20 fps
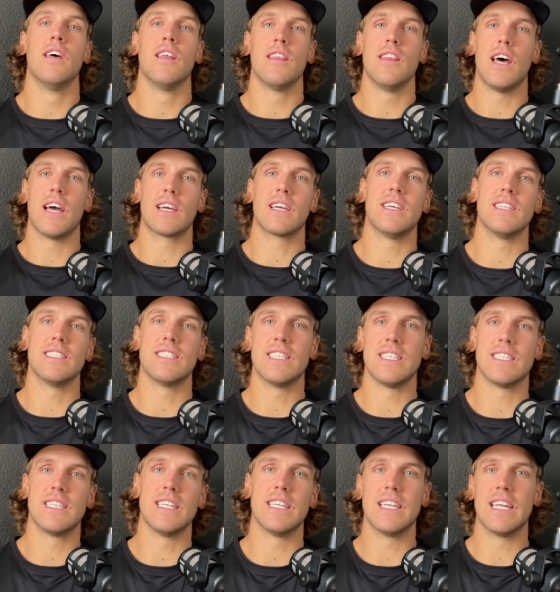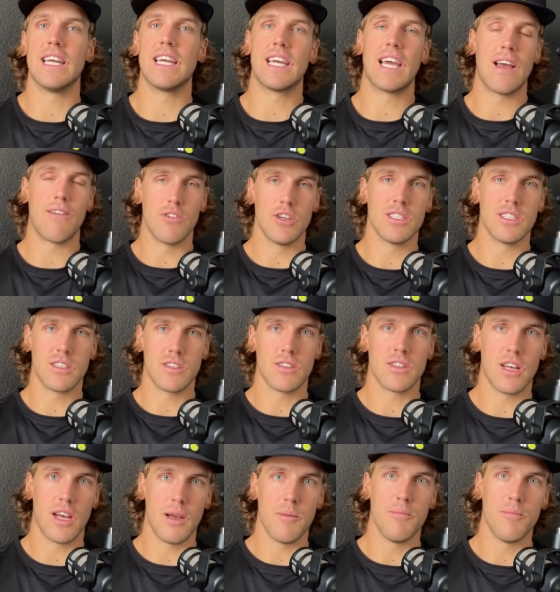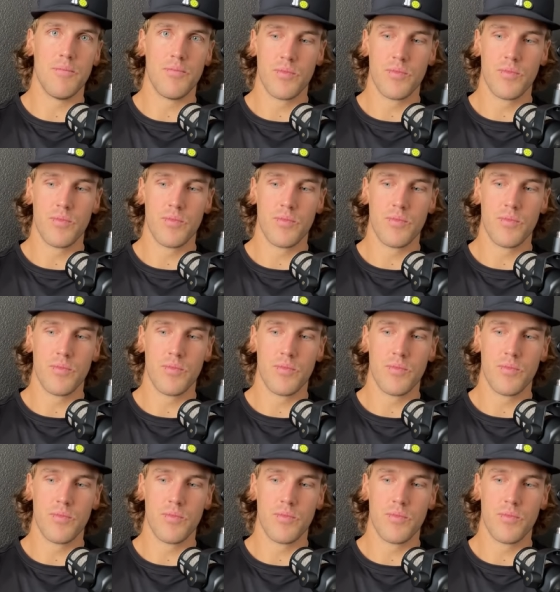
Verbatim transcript: that consistent dink every single time.